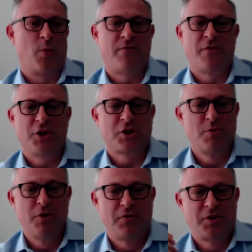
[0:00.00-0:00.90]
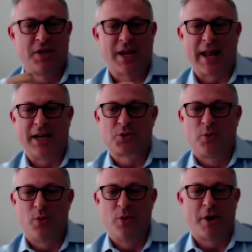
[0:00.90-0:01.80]
we first moved to Dallas,
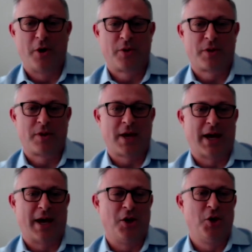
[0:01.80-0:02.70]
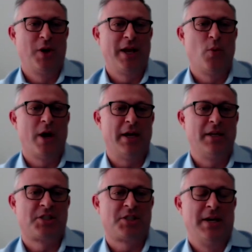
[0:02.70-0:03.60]
we were both uh,
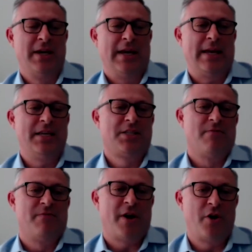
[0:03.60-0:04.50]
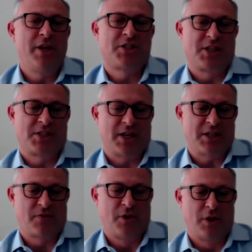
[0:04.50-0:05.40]
newlyweds. He's a very
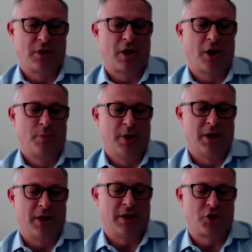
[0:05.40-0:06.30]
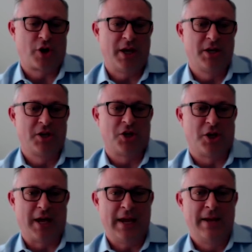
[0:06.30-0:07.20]
successful global trade
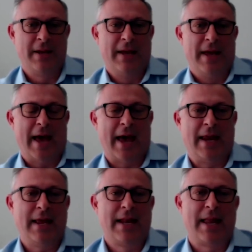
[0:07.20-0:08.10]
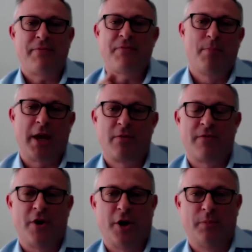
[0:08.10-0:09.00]
attorney, and he'd left the big
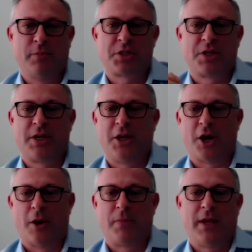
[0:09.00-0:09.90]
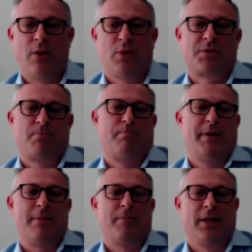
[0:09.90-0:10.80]
firms. You know, he was
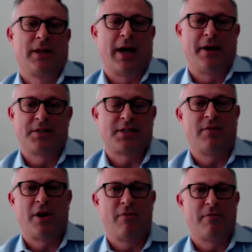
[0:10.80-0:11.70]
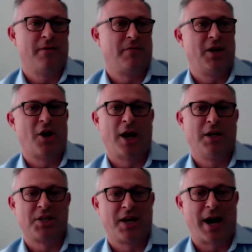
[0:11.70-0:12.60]
being billed out at seven hundred and fifty
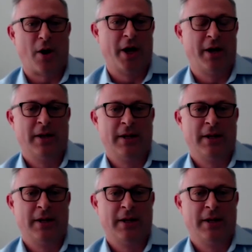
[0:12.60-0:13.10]
dollars an hour,